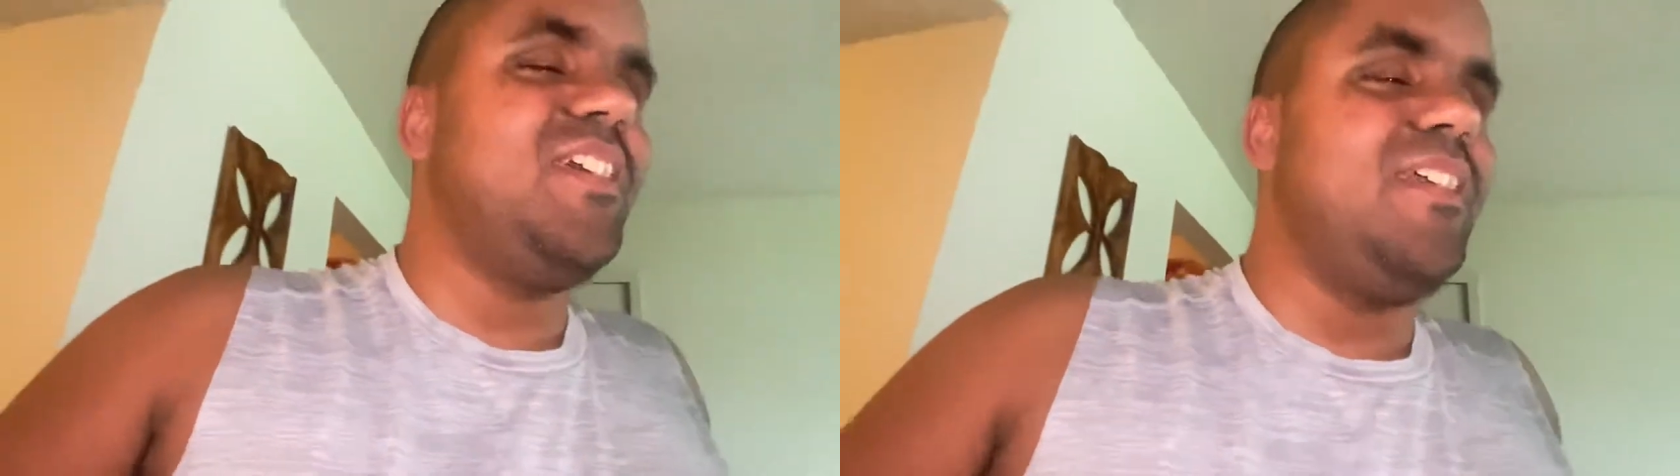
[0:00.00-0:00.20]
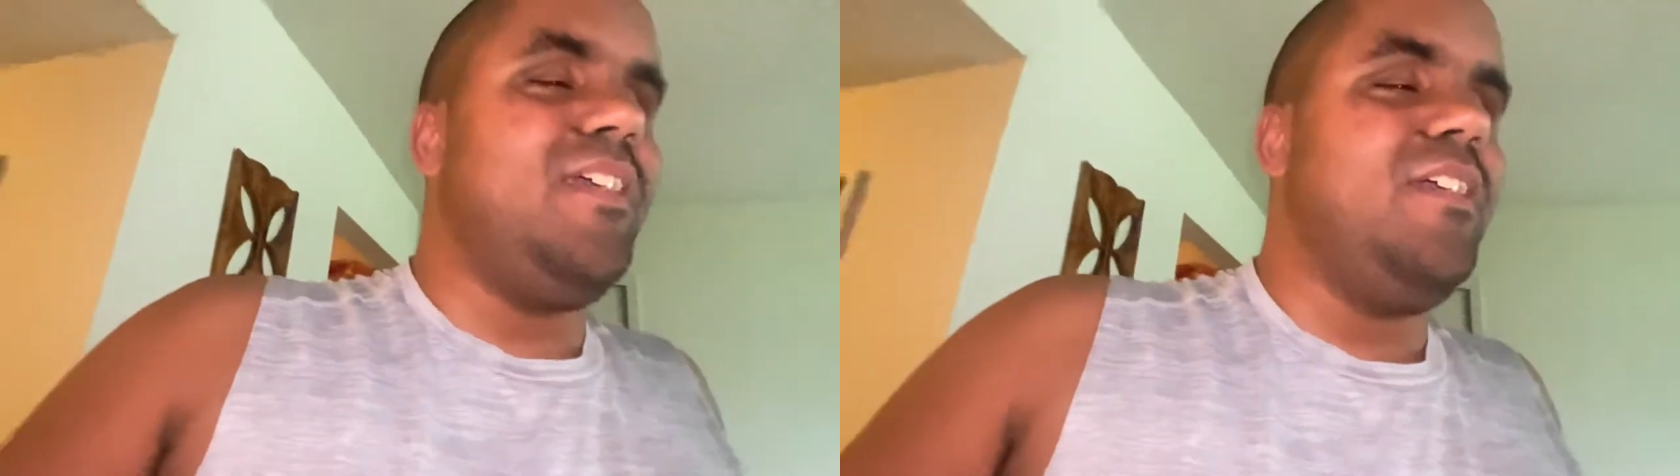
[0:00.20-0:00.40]

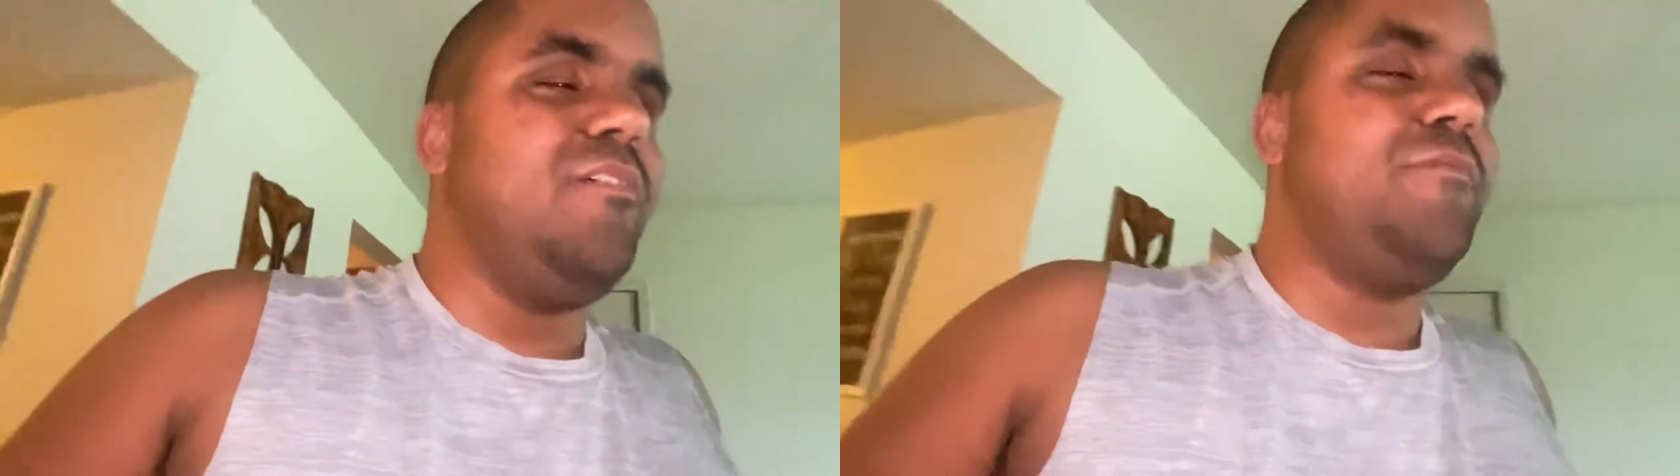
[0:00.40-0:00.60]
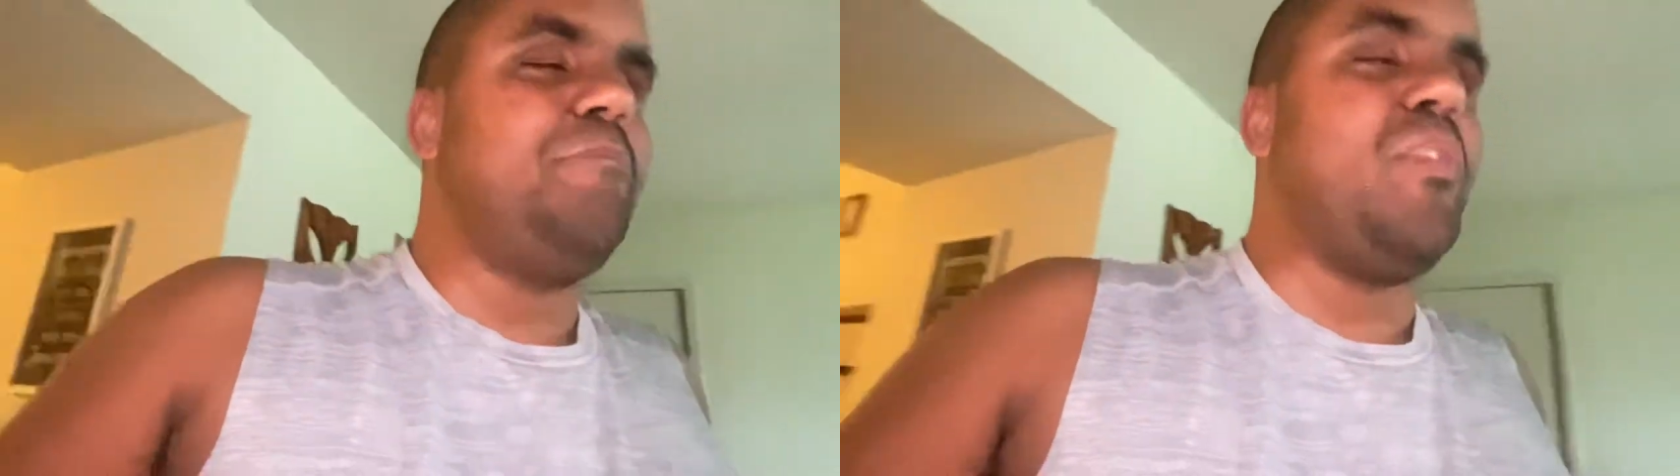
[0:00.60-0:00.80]

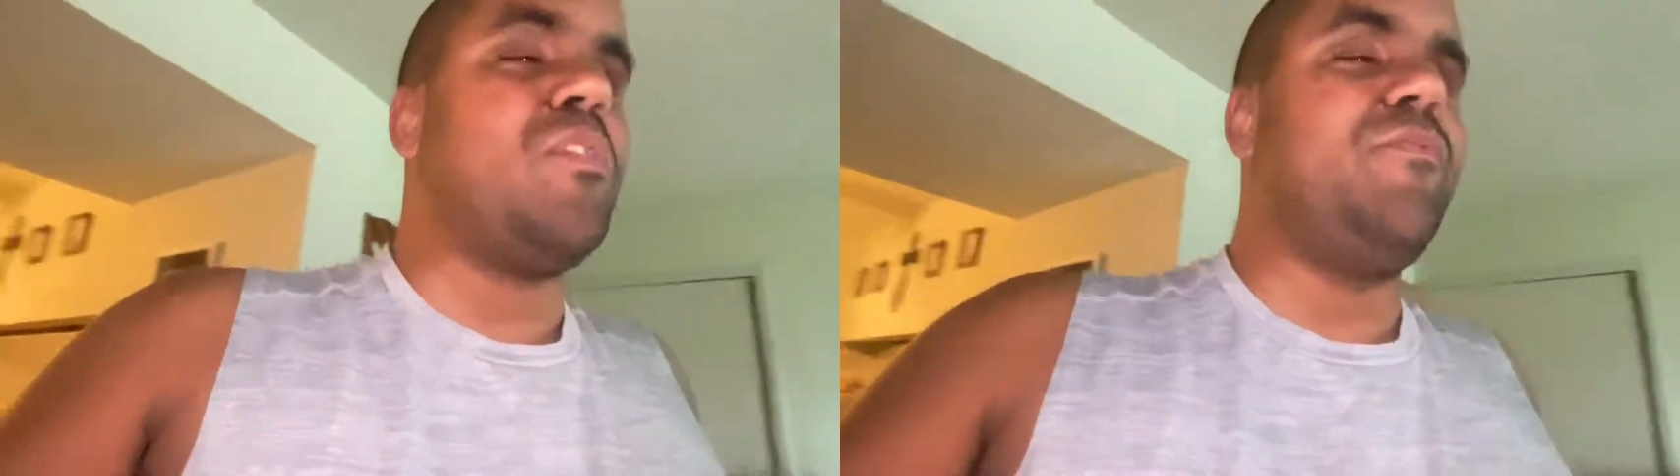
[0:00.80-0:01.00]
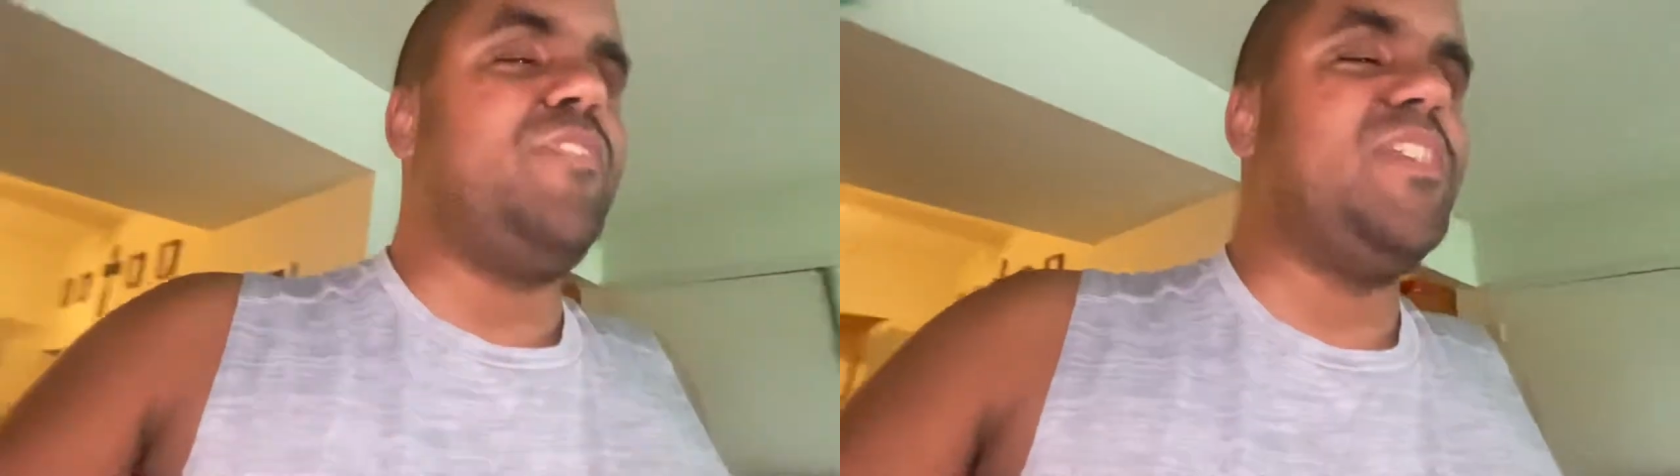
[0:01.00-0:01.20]

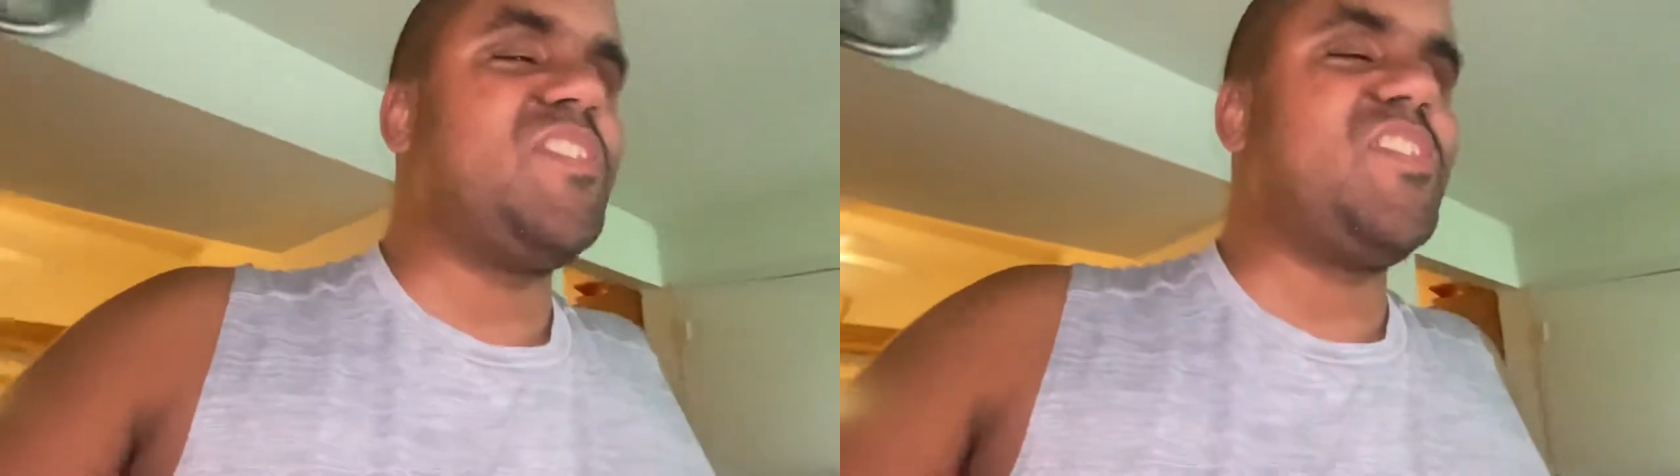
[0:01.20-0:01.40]
part of his